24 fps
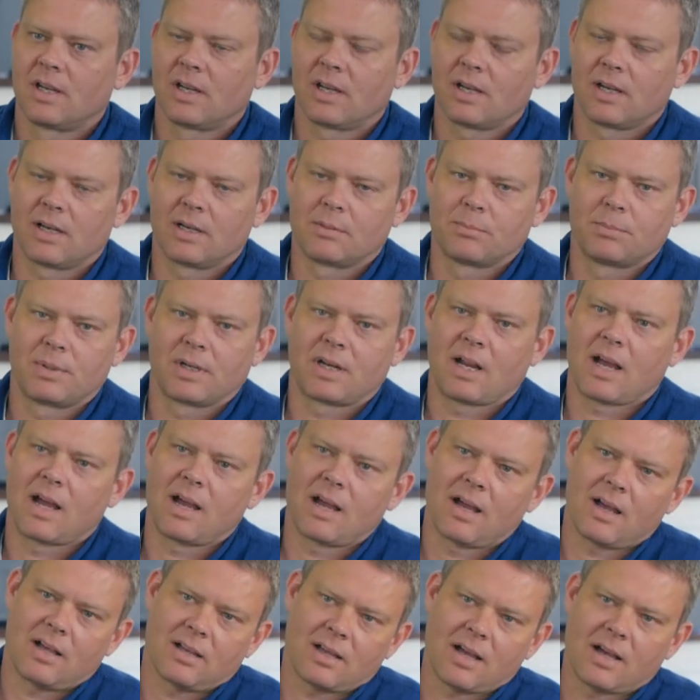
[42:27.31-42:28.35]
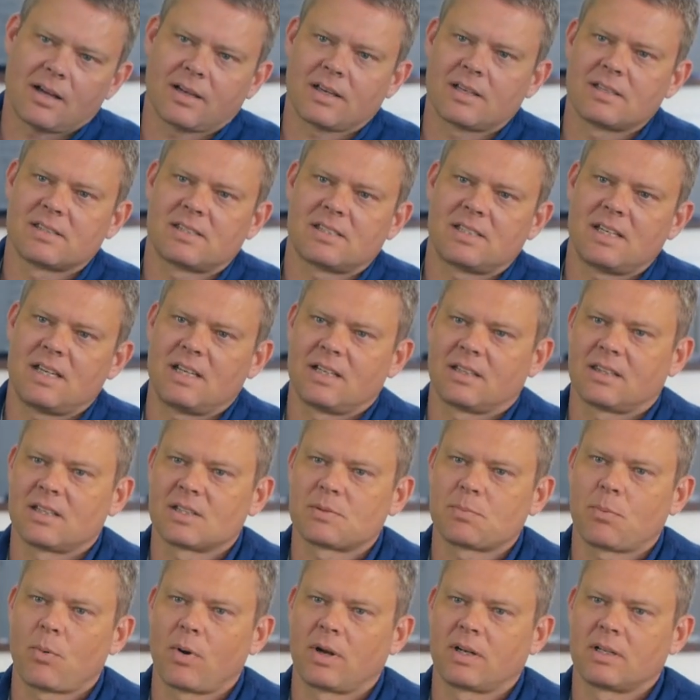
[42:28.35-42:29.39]
Uh, but sure. I, will I'll concede at
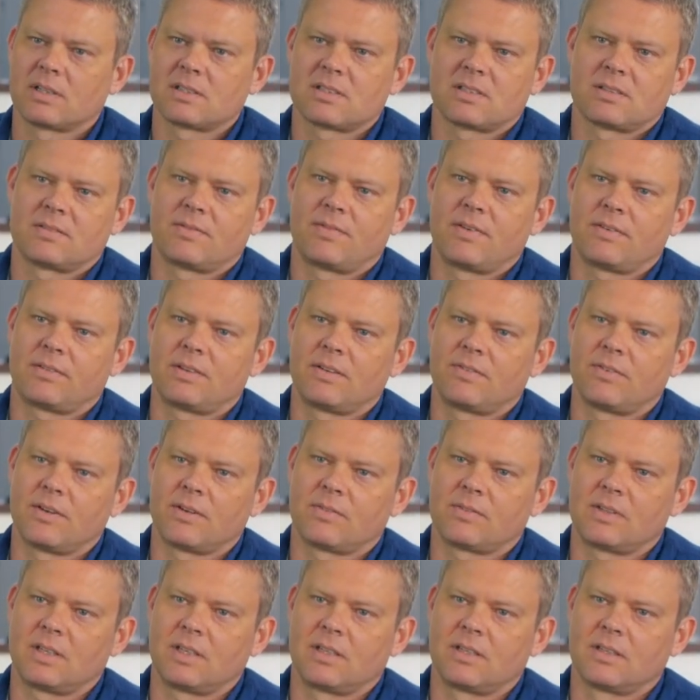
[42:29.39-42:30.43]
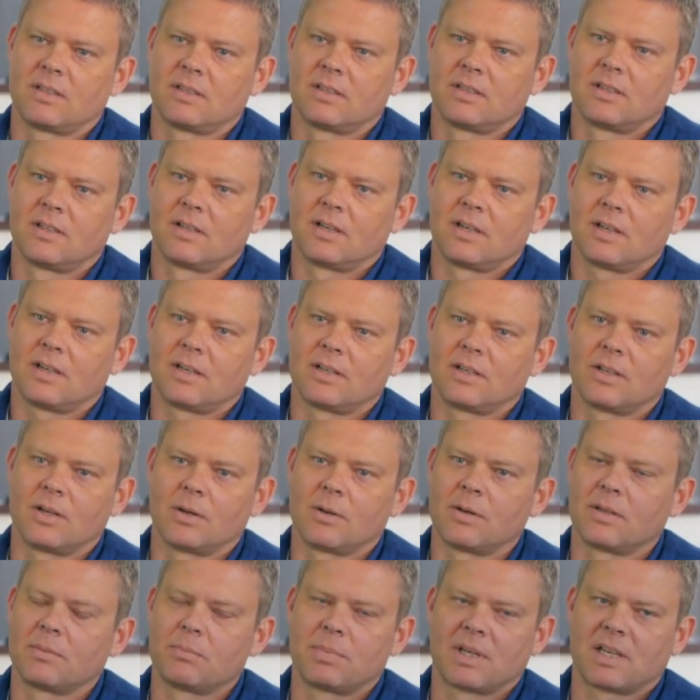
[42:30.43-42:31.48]
this point it's 50-50. Right. You
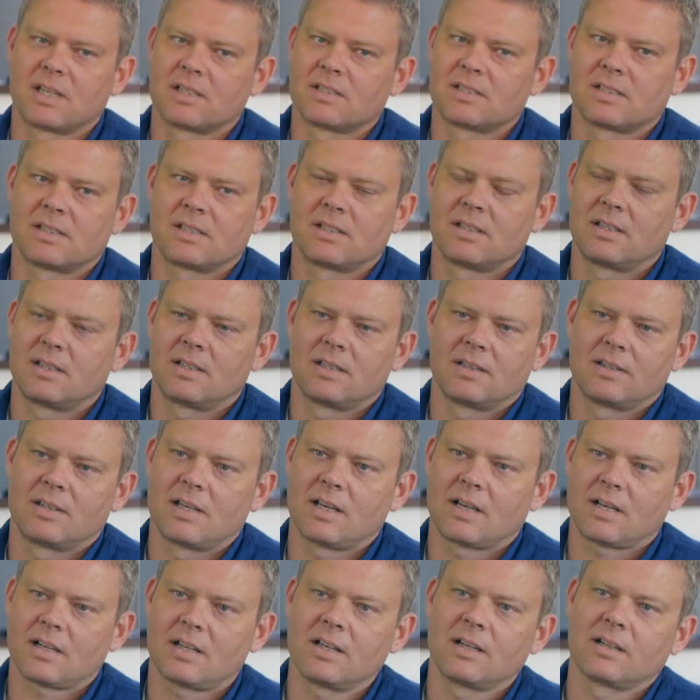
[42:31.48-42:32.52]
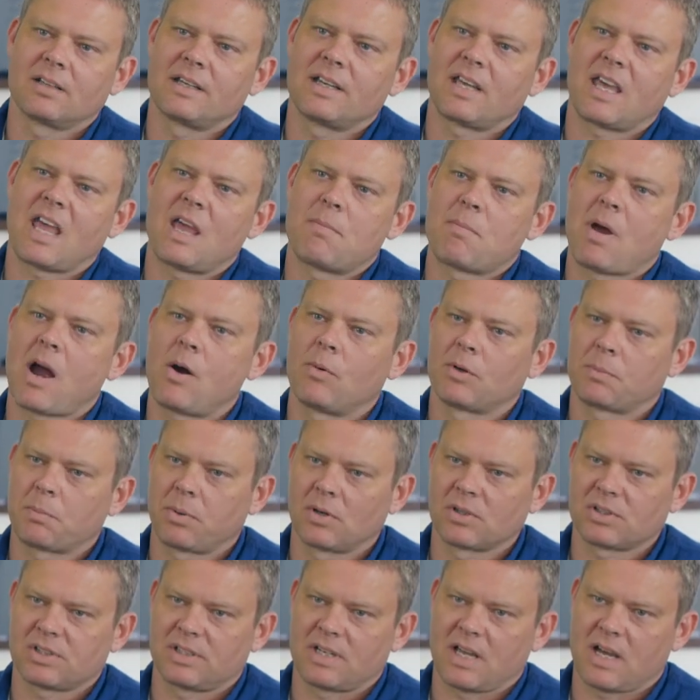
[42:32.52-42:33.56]
know, because they, they clearly came out with
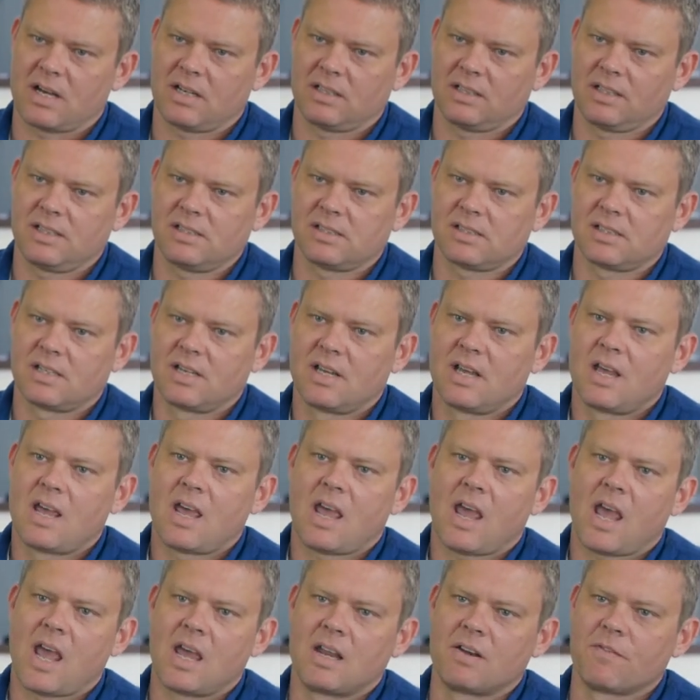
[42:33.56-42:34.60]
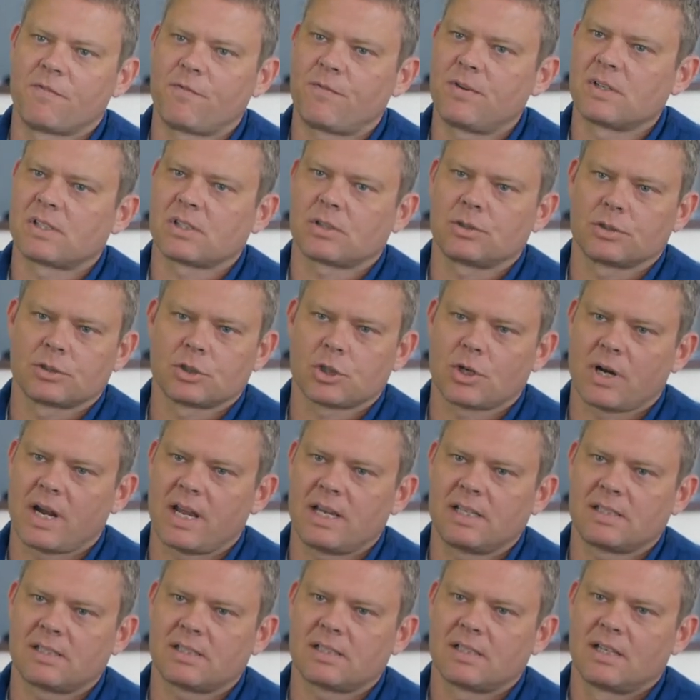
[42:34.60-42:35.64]
personalities yeah. and physical
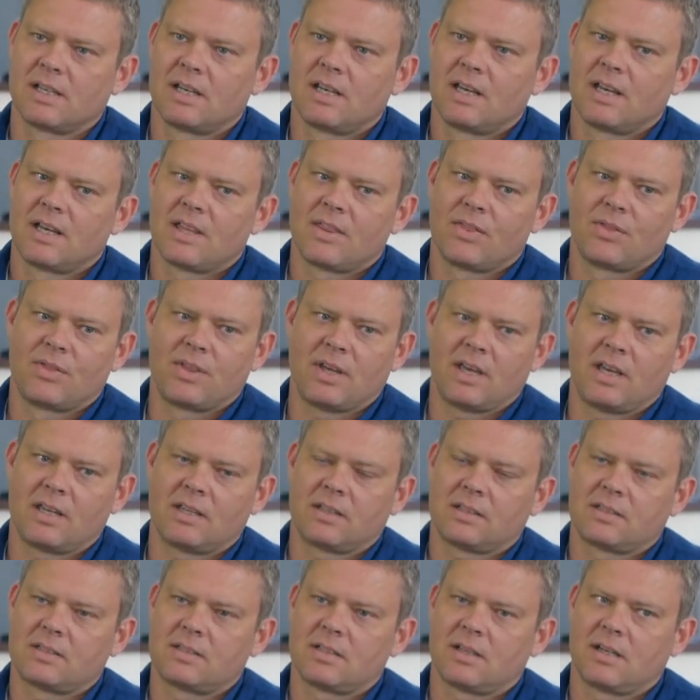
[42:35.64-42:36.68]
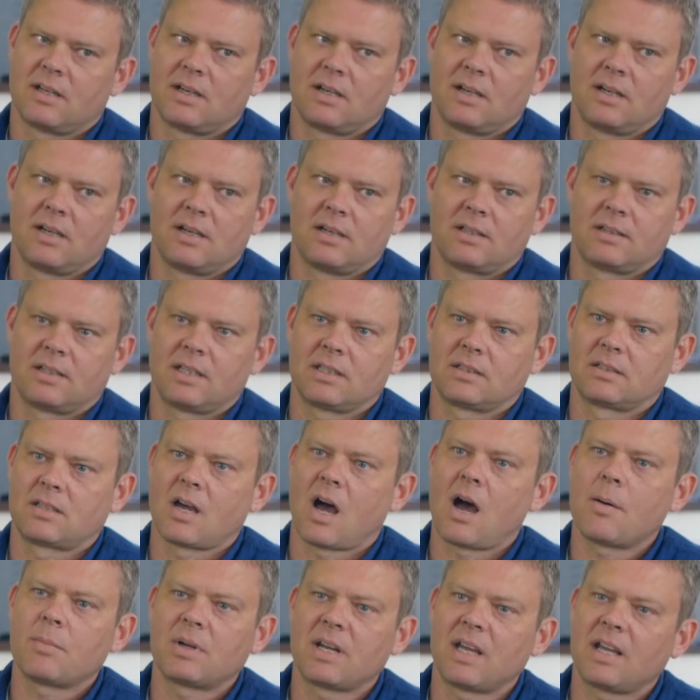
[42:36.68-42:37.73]
traits that uh, that
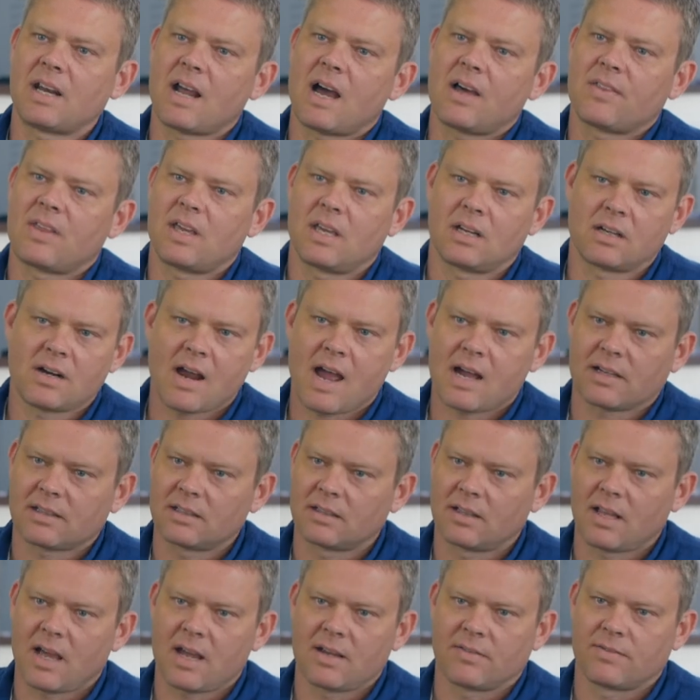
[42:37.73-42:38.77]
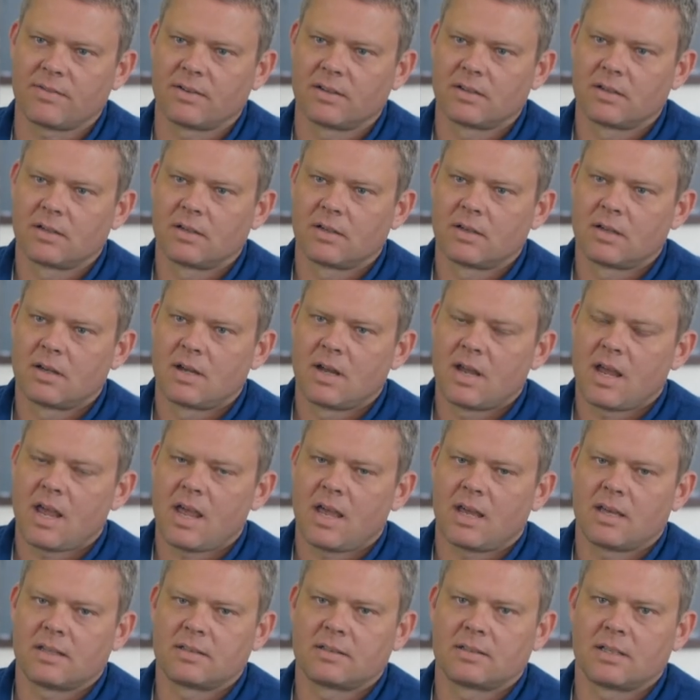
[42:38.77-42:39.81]
dominate how they interact in life. Yeah.
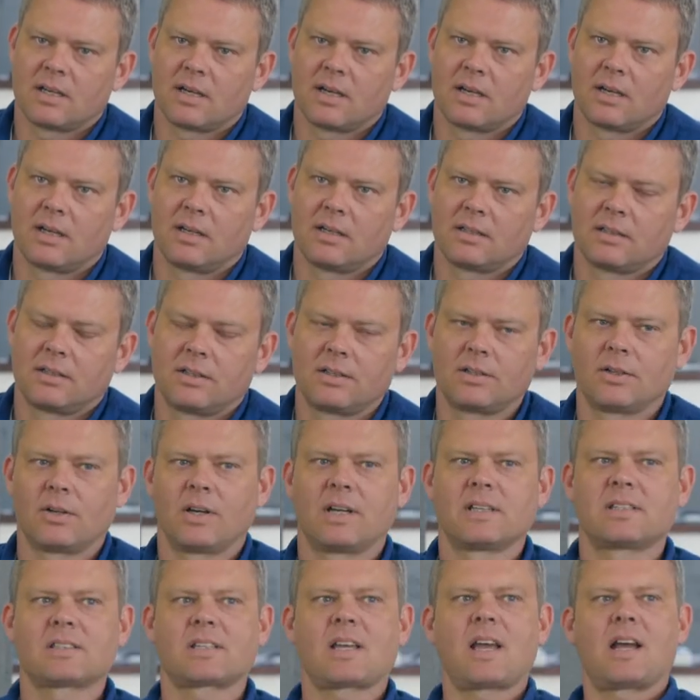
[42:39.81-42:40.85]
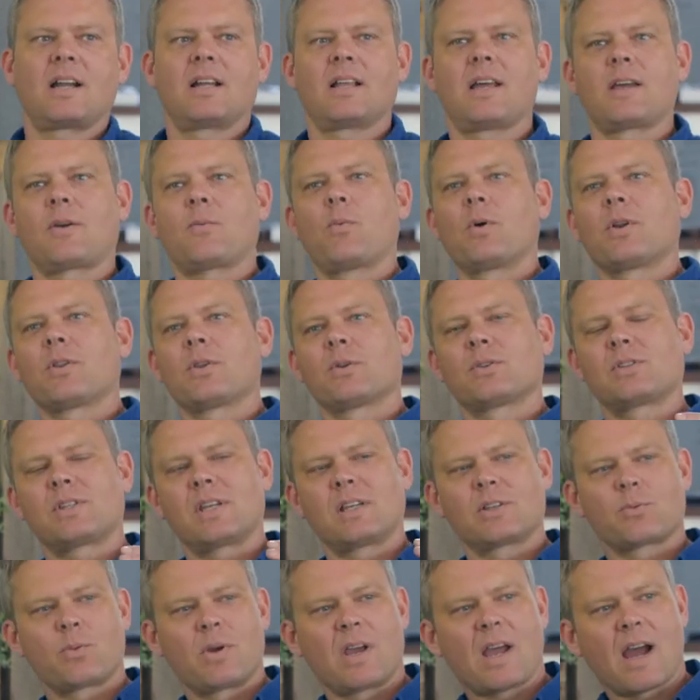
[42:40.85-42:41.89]
And uh, you know, it's kind of like one of those
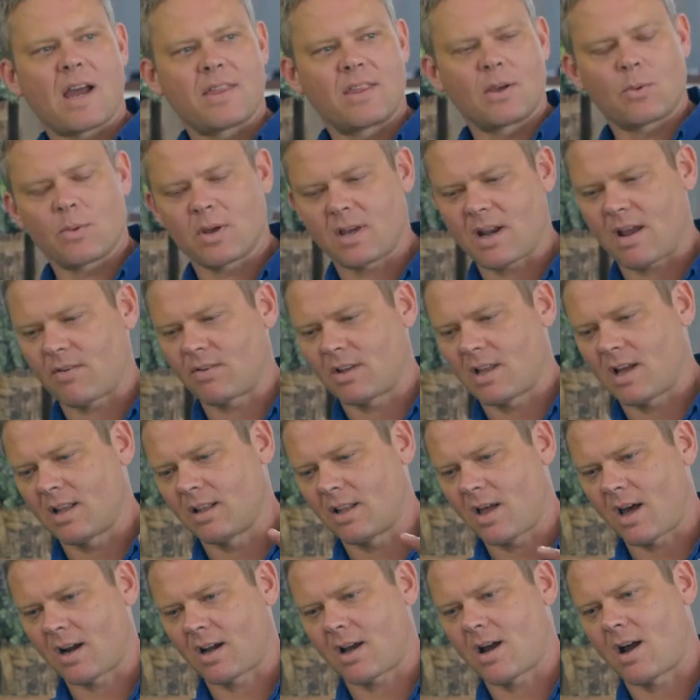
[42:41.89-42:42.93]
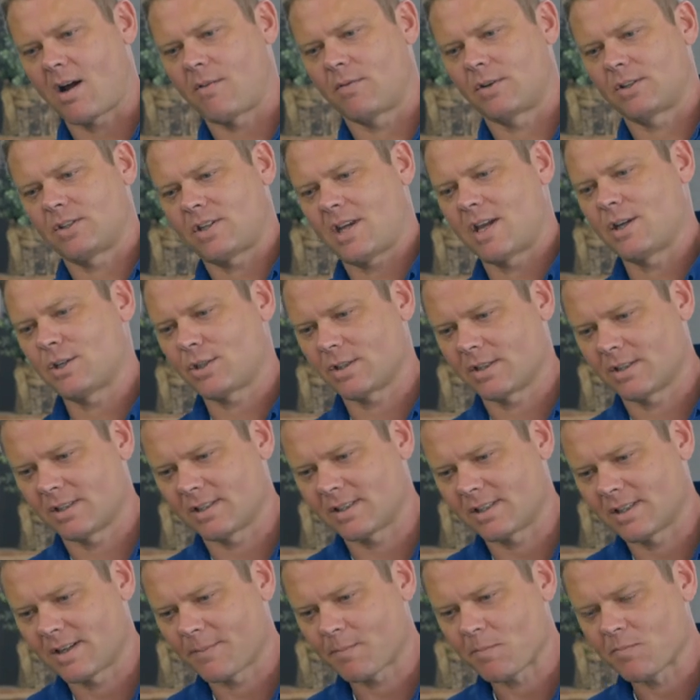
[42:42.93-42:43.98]
things. We I think we could have a, a, lot of
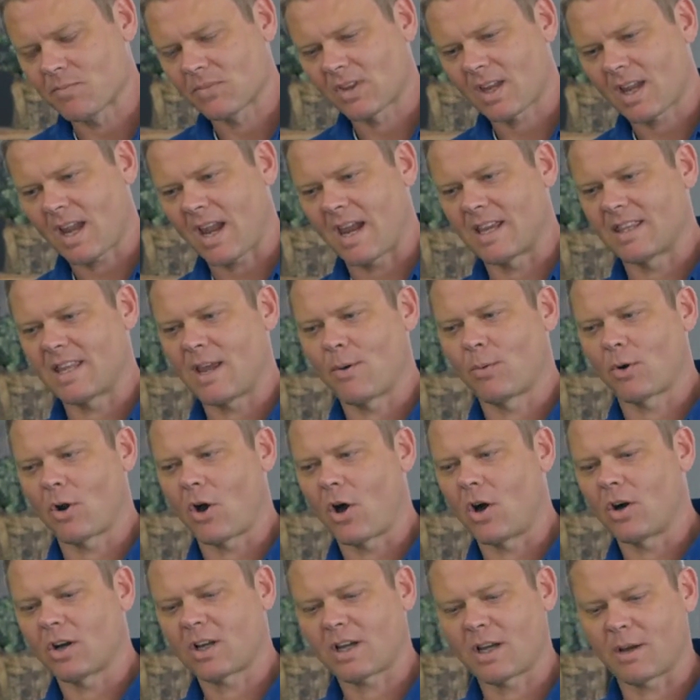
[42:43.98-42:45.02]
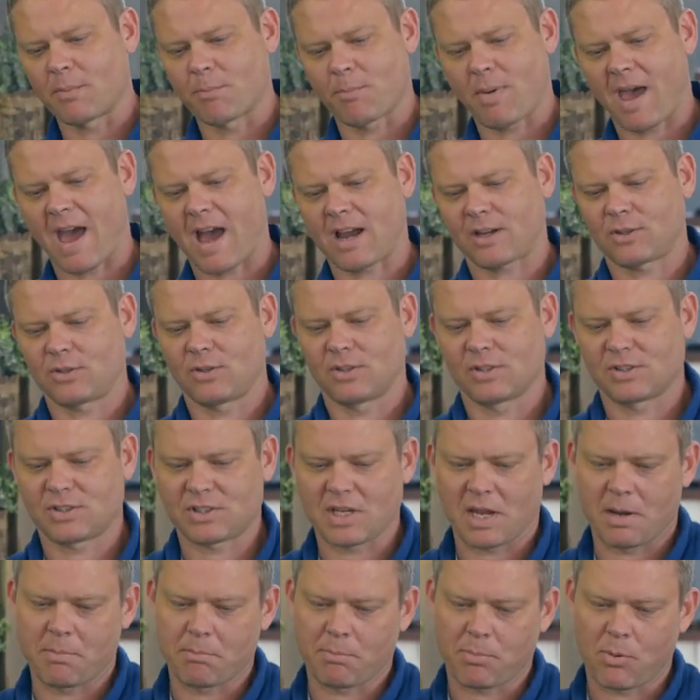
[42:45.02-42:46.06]
conversations, and they would all come back to the
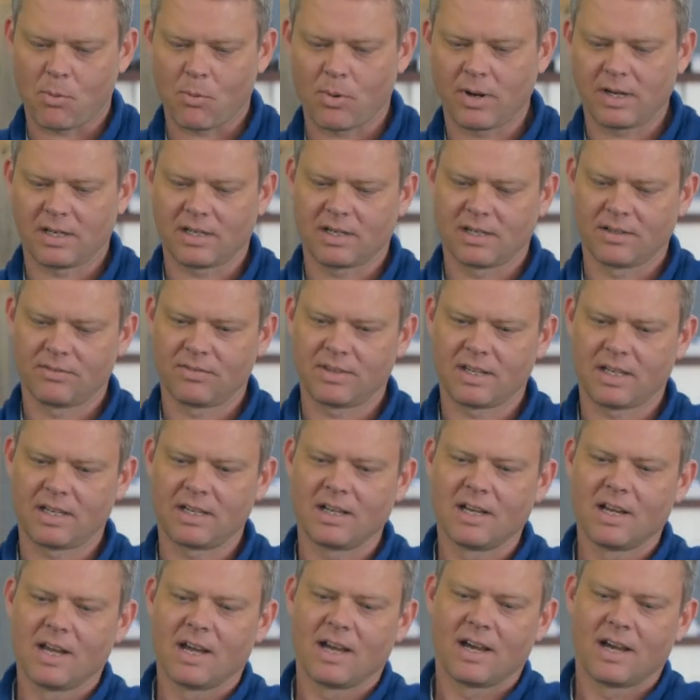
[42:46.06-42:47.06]
same point of that.